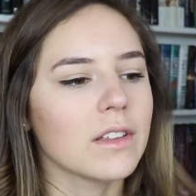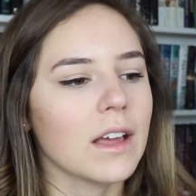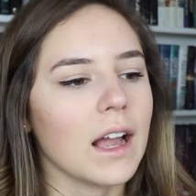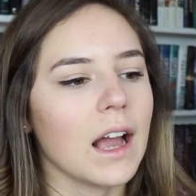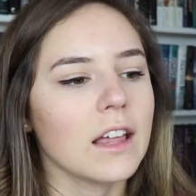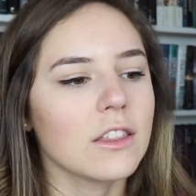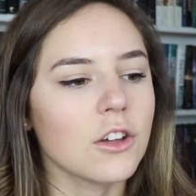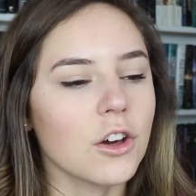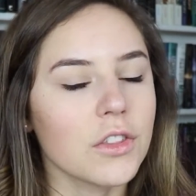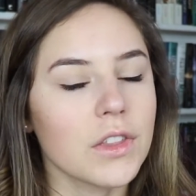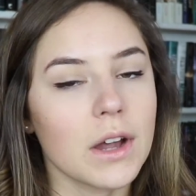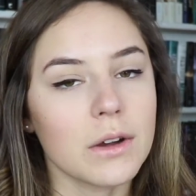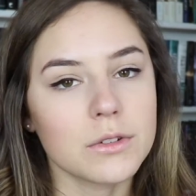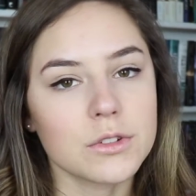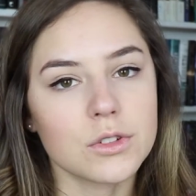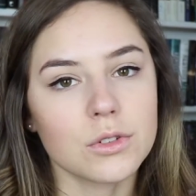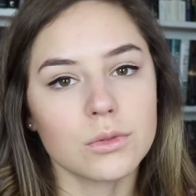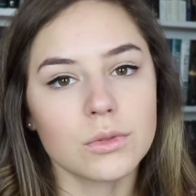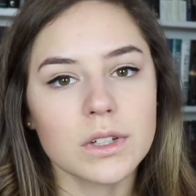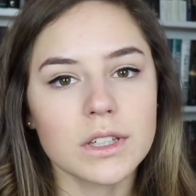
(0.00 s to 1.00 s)
Like, I thought that
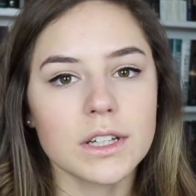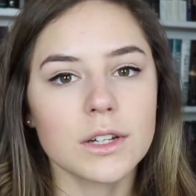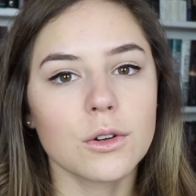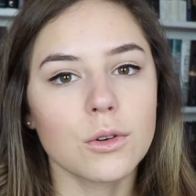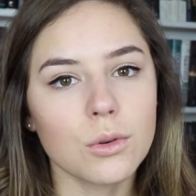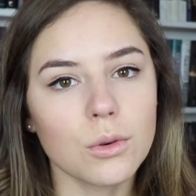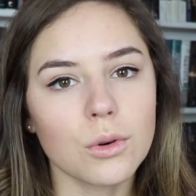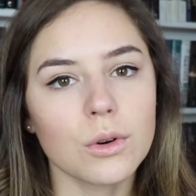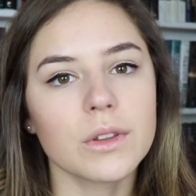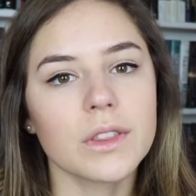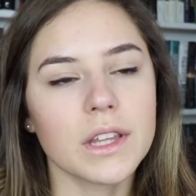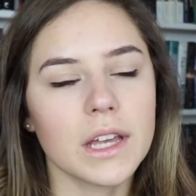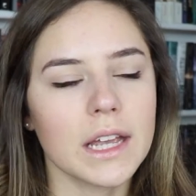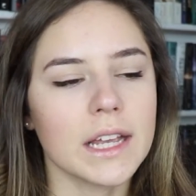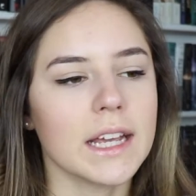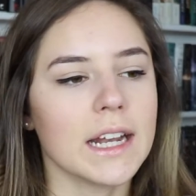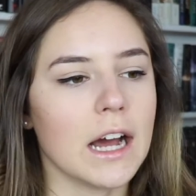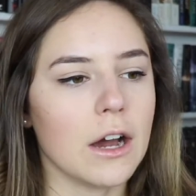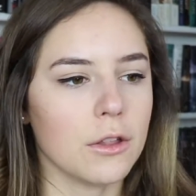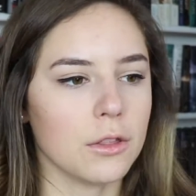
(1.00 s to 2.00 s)
was a really cool
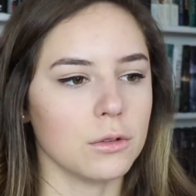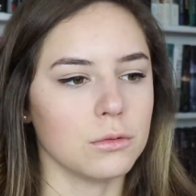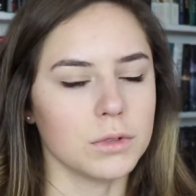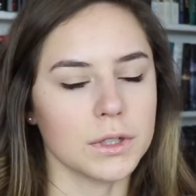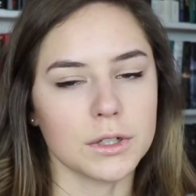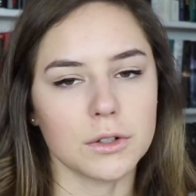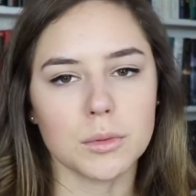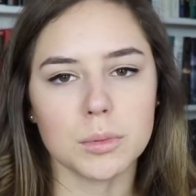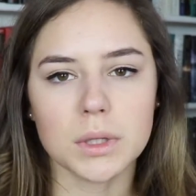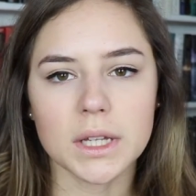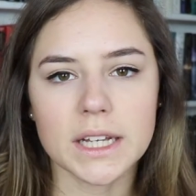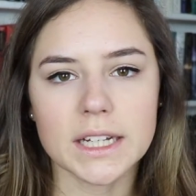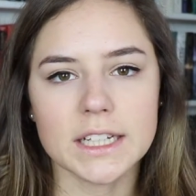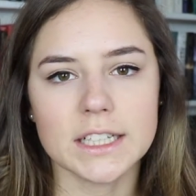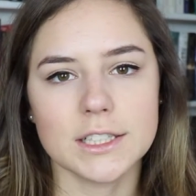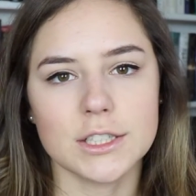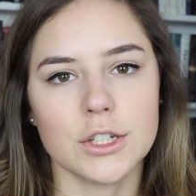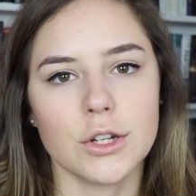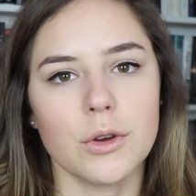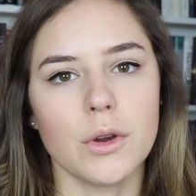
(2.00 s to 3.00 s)
thing and how the riddle played
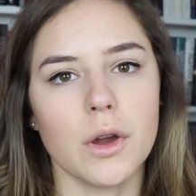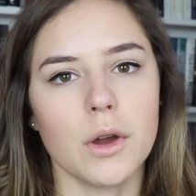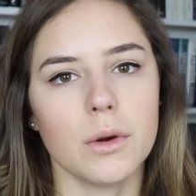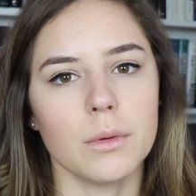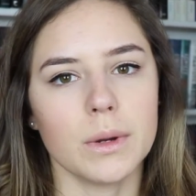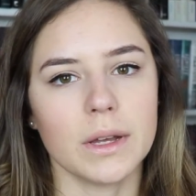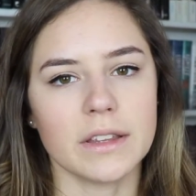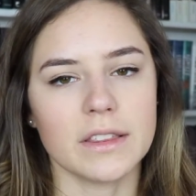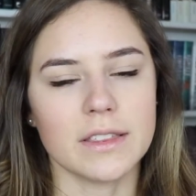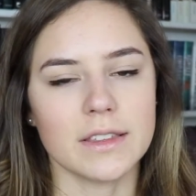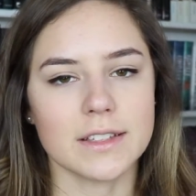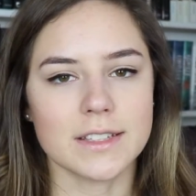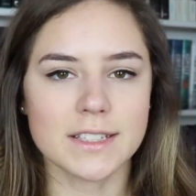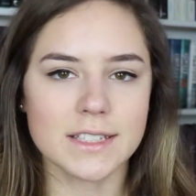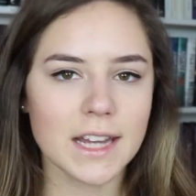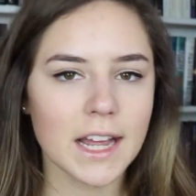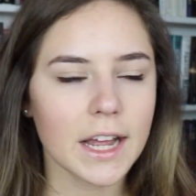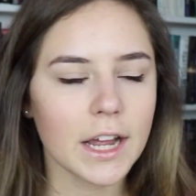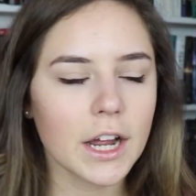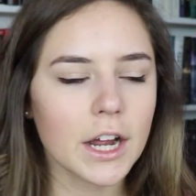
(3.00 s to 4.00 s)
into it with the
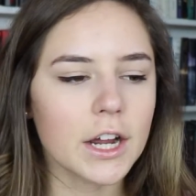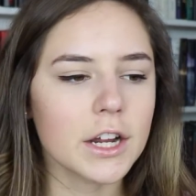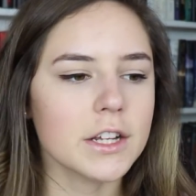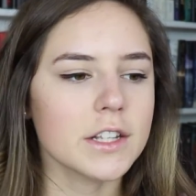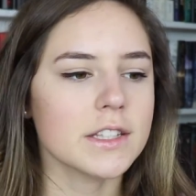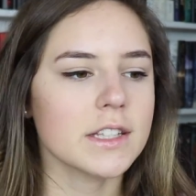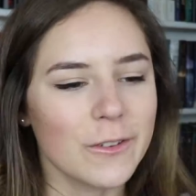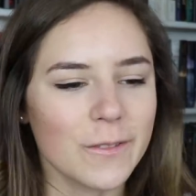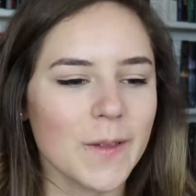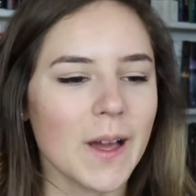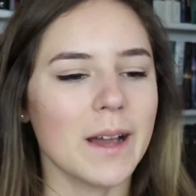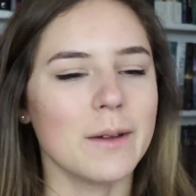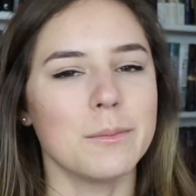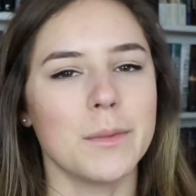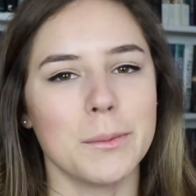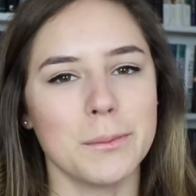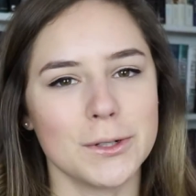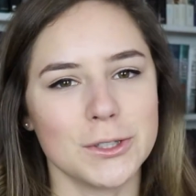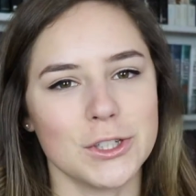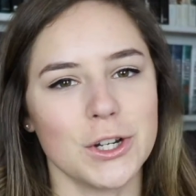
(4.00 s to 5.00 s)
stairs, all that
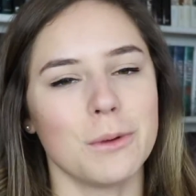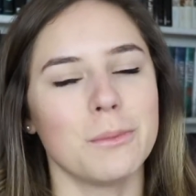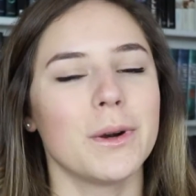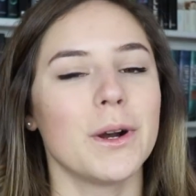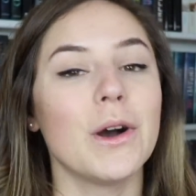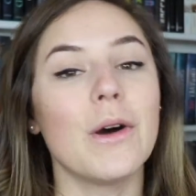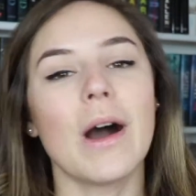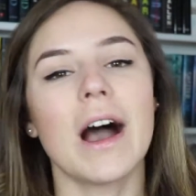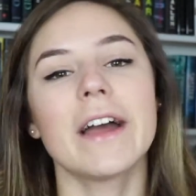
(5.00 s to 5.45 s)
mumbo jumbo.